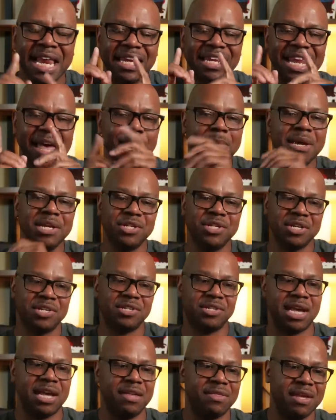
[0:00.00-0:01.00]
Let me
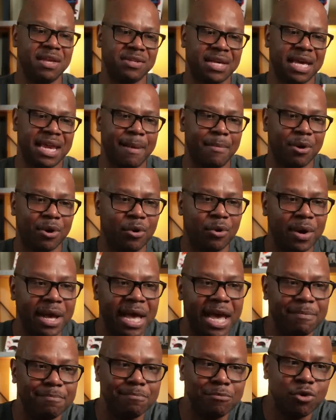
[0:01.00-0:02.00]
just say this, and I'm going to go
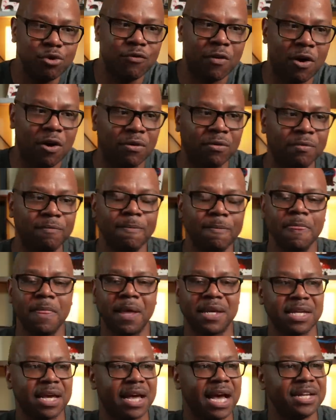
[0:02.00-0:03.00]
ahead and move on
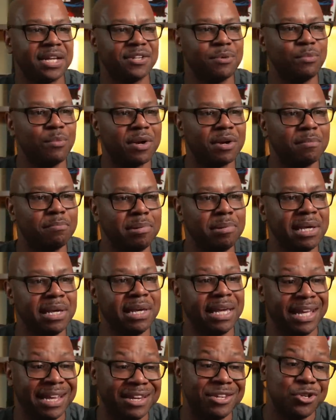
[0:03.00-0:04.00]
because I got somewhere to
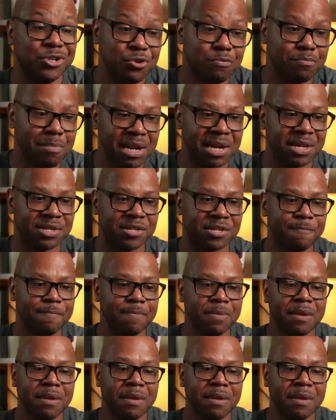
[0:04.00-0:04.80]
be in two minutes.